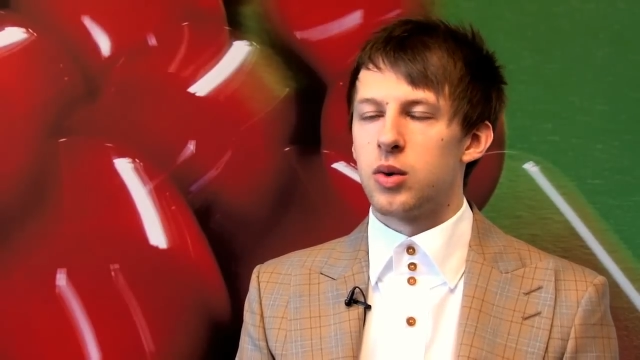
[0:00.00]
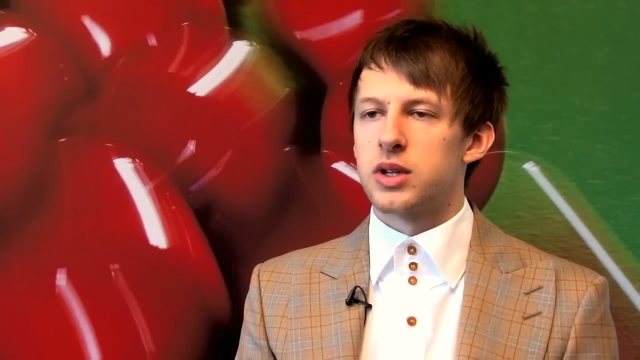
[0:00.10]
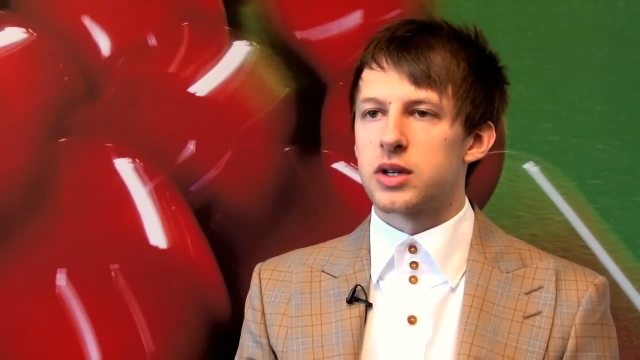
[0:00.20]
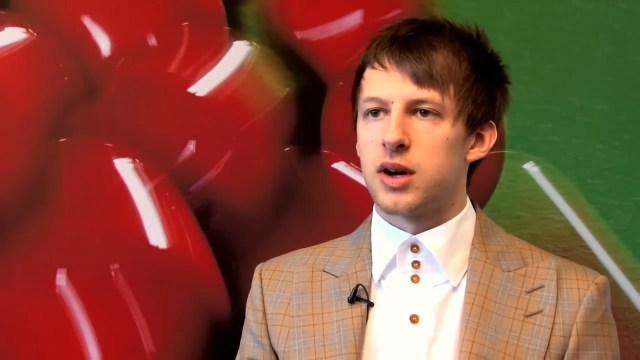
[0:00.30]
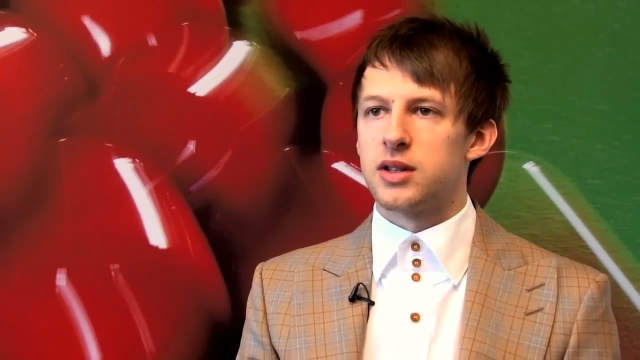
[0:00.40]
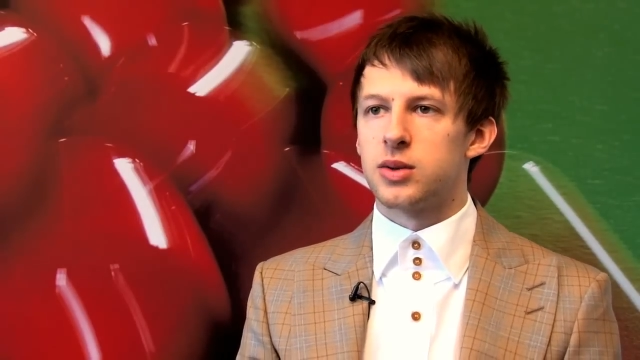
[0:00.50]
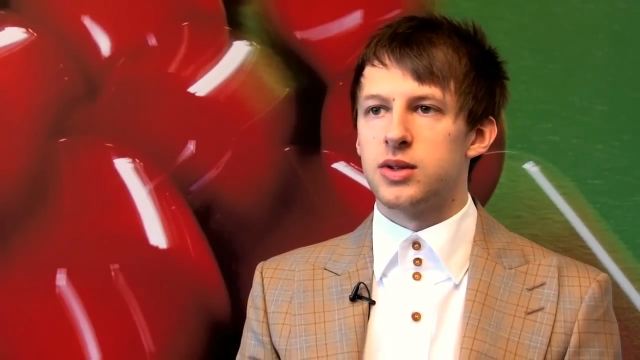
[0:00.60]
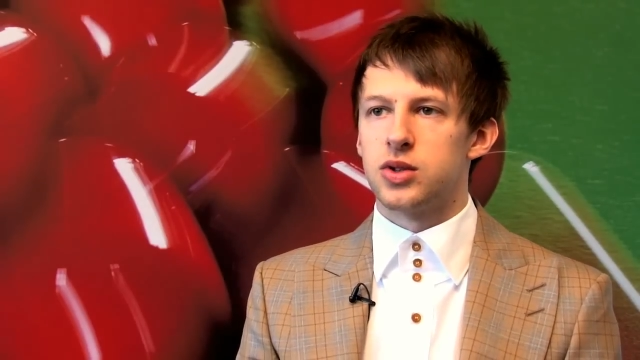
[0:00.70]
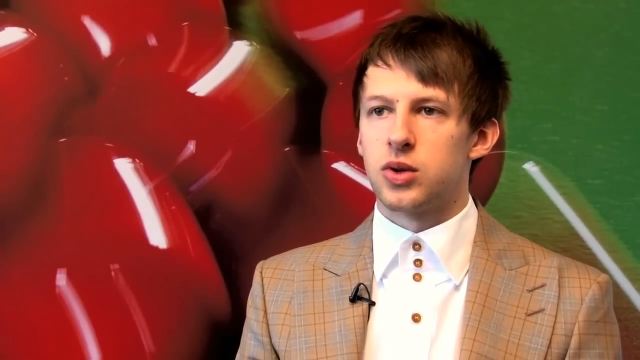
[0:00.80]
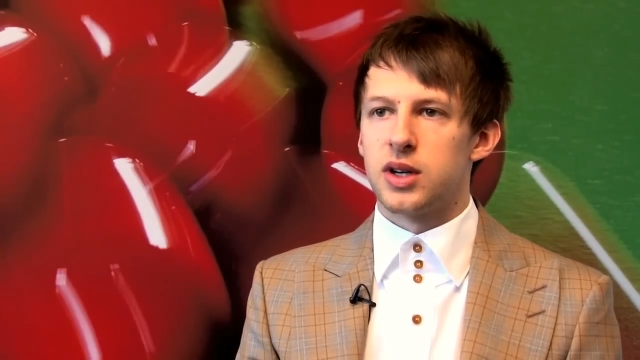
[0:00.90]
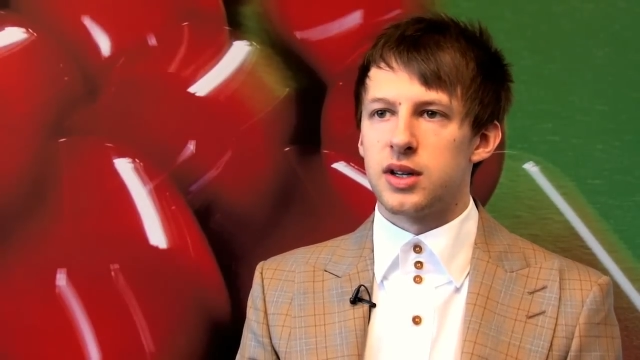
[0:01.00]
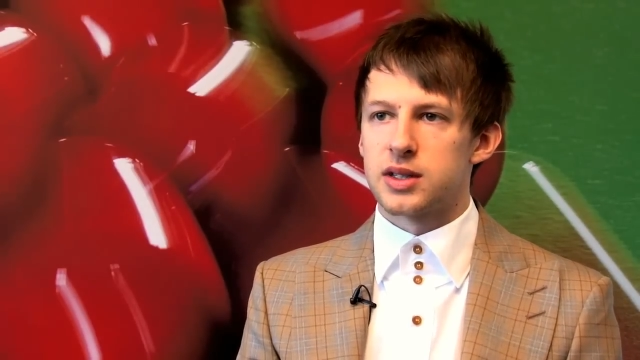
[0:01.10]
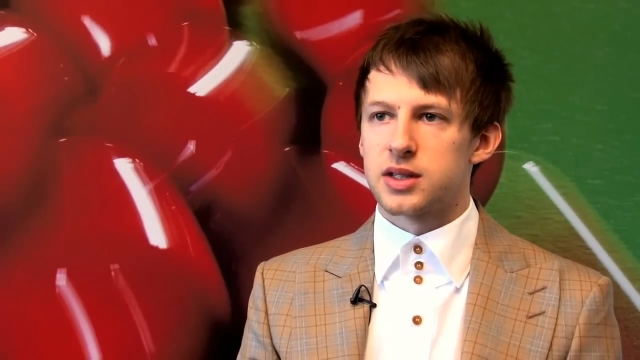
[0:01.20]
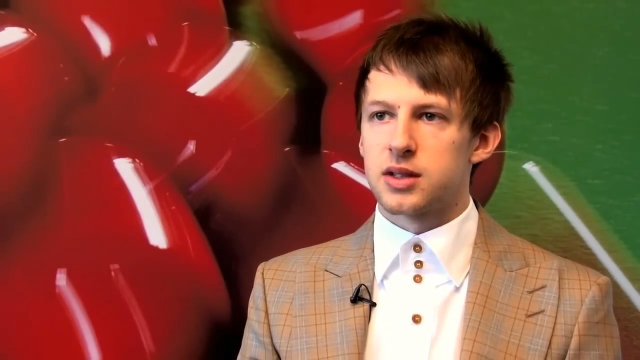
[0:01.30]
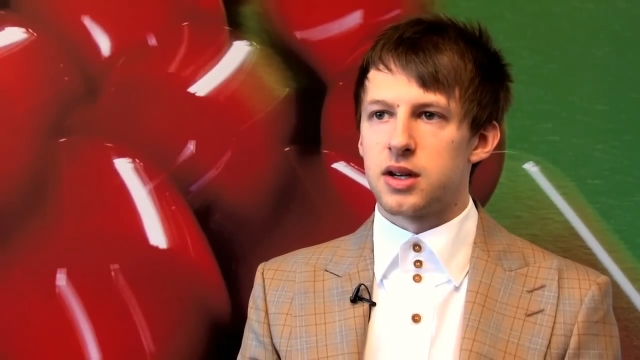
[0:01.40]
the crowd to enjoy it.
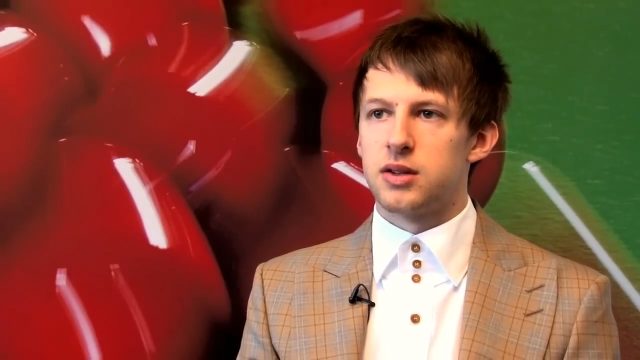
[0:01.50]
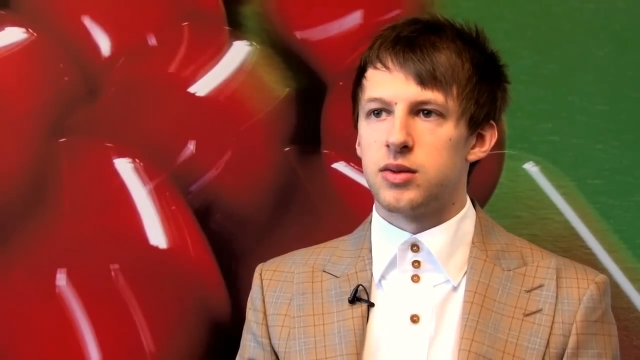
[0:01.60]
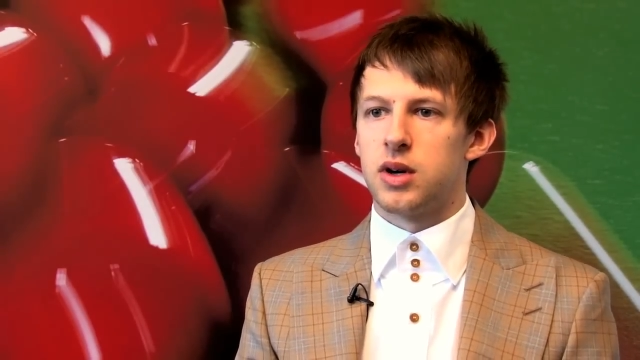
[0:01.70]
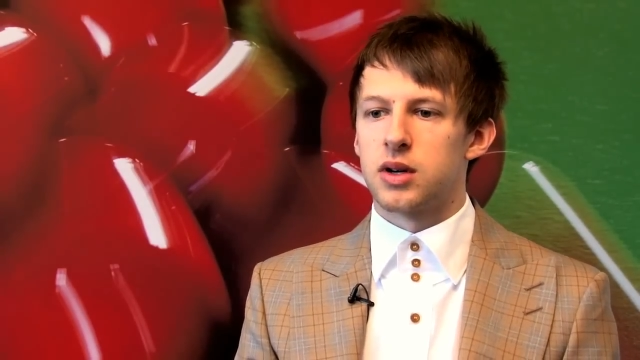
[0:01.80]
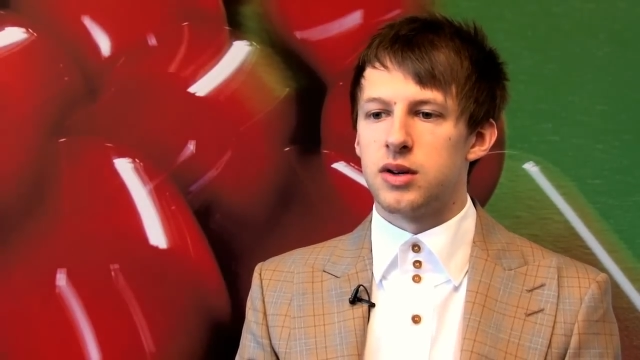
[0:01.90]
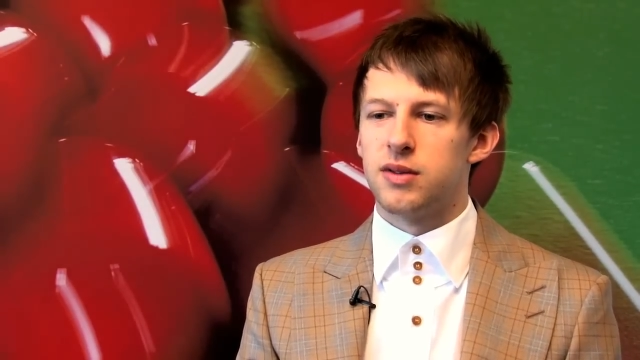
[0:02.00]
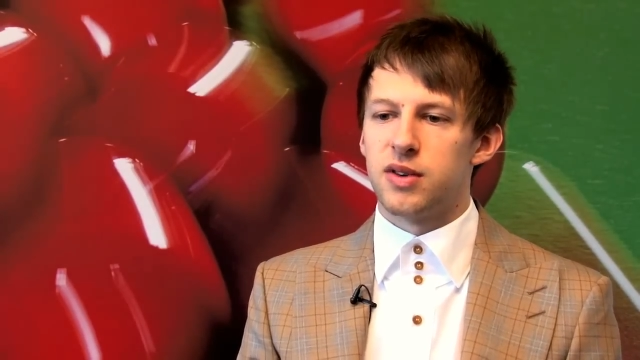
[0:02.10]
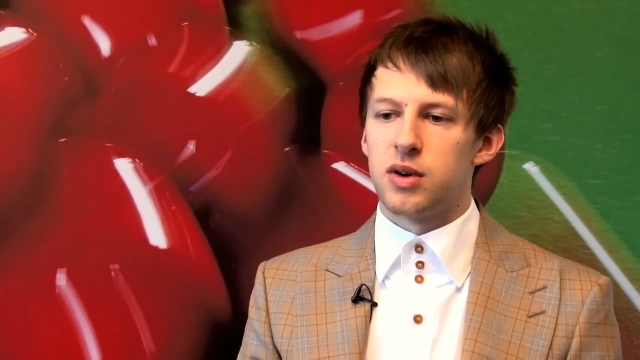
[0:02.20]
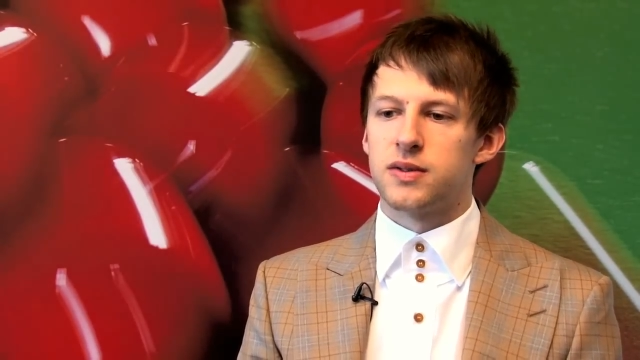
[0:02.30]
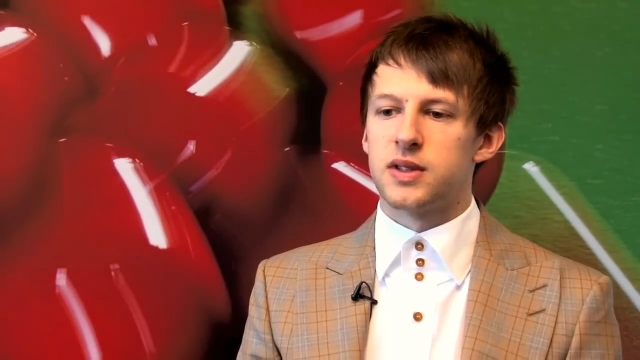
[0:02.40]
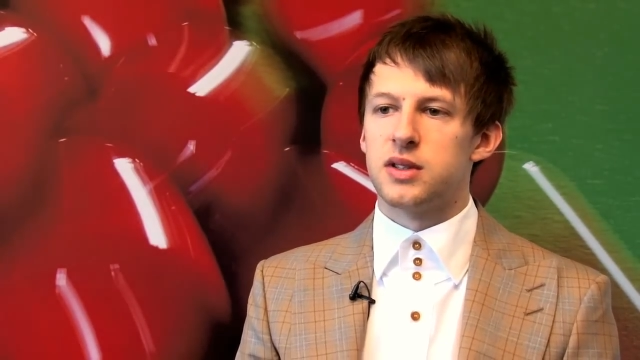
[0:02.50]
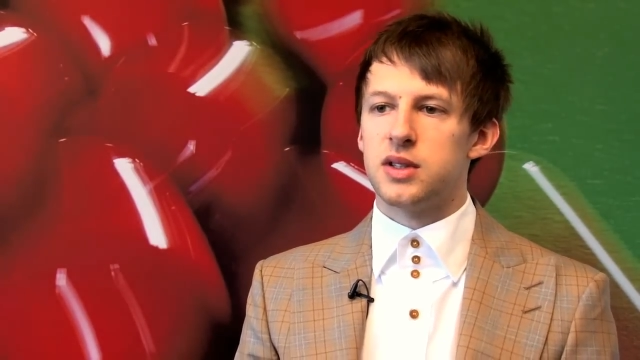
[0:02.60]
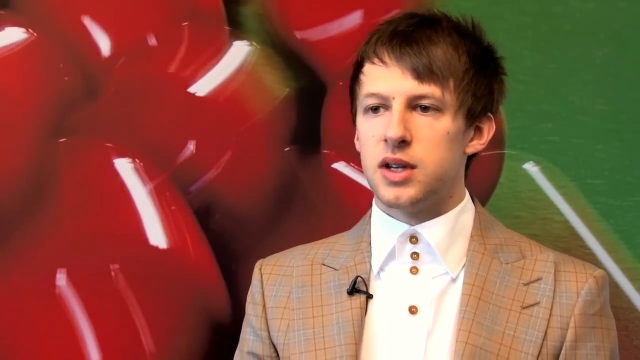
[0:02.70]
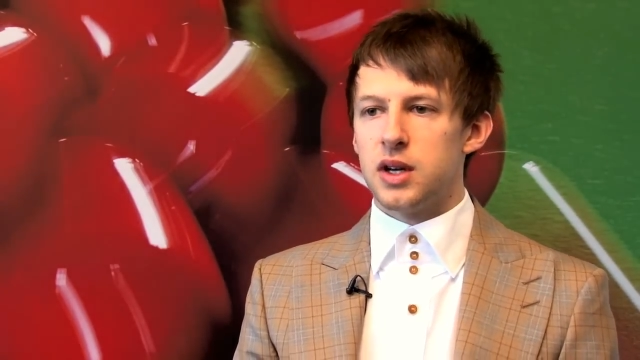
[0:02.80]
That's kind of why I got involved in.